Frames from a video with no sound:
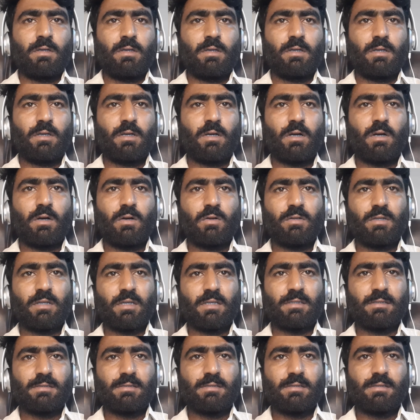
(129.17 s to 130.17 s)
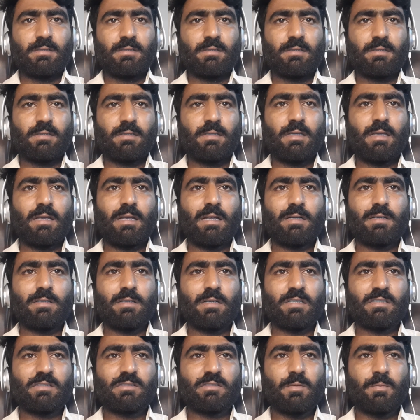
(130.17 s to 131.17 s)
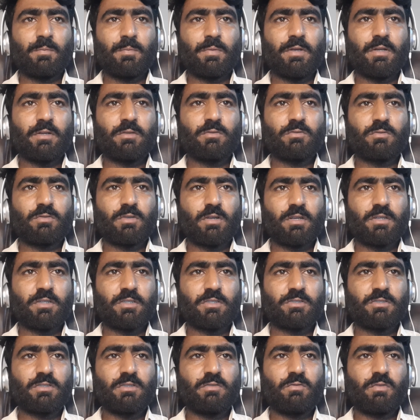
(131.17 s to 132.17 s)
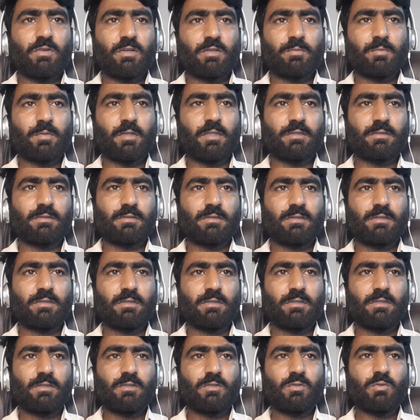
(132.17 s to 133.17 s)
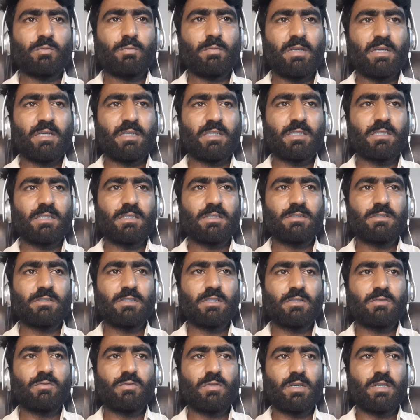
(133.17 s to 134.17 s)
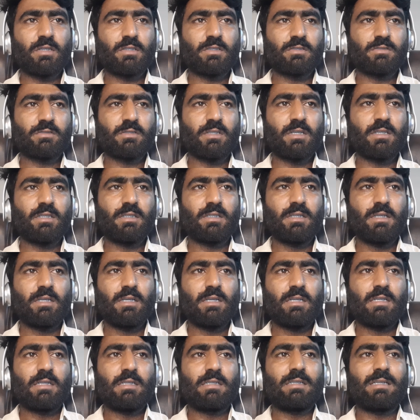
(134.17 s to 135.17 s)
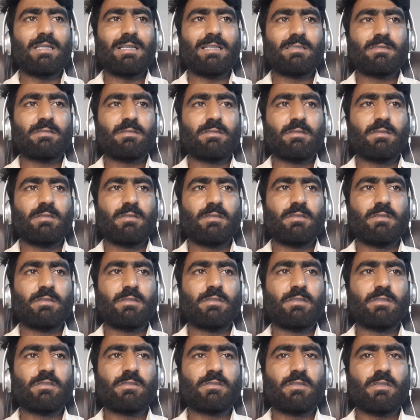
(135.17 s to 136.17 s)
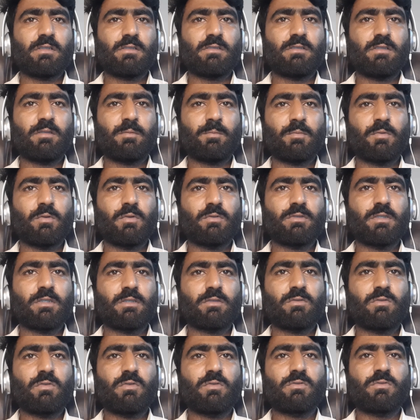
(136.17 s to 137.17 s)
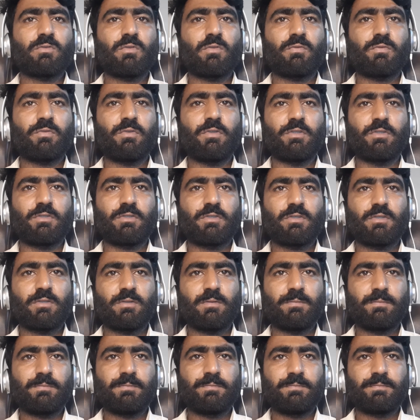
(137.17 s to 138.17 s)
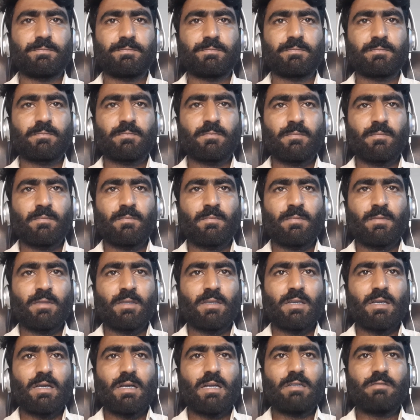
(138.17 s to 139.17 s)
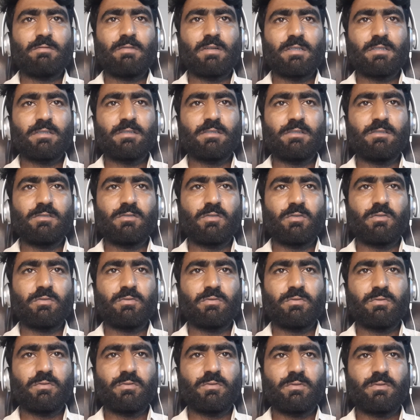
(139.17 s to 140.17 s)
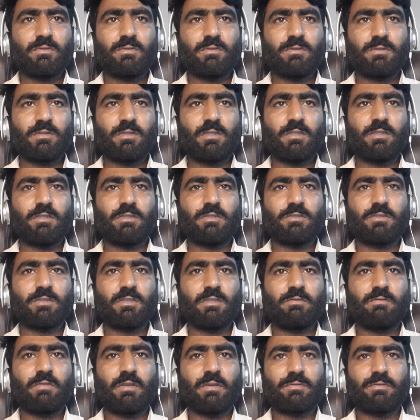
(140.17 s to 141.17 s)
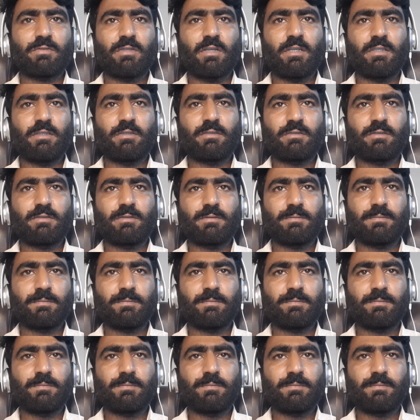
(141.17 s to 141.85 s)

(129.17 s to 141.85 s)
How does headless compare to traditional WordPress? To make it easier to understand, let's discuss the pros and cons of each. Advantages of traditional websites.